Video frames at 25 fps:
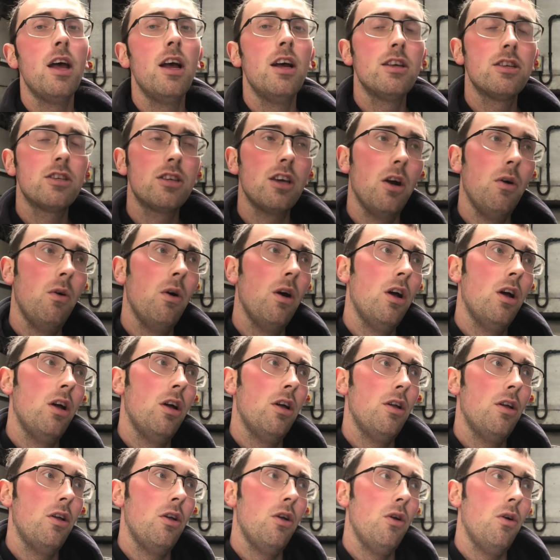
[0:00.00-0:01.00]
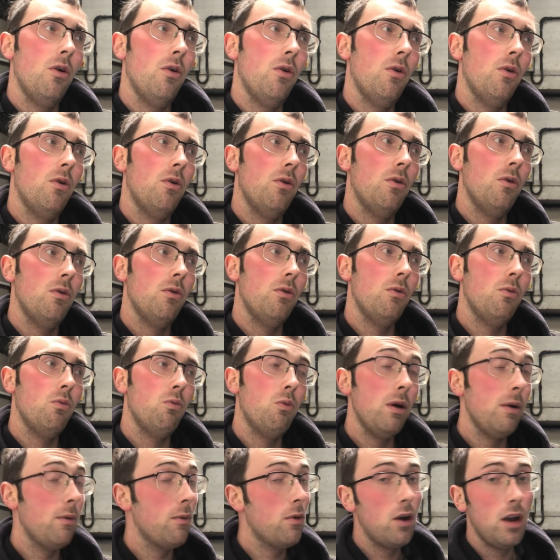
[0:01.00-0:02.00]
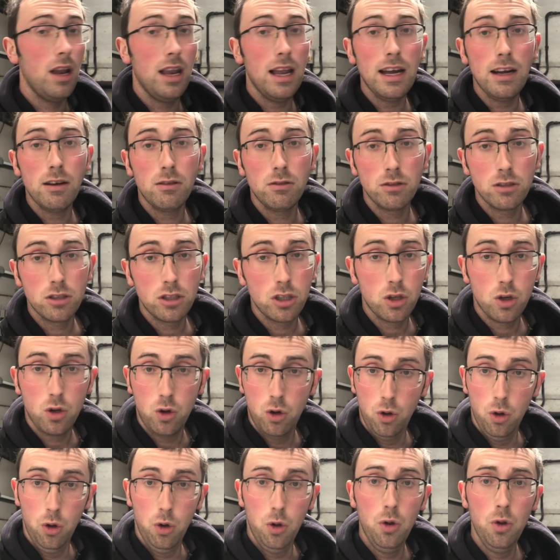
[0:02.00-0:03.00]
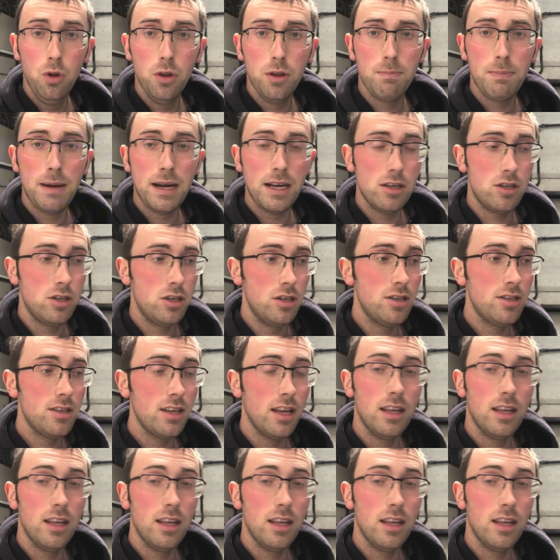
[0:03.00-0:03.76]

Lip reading: So we were allowed to cull all the badgers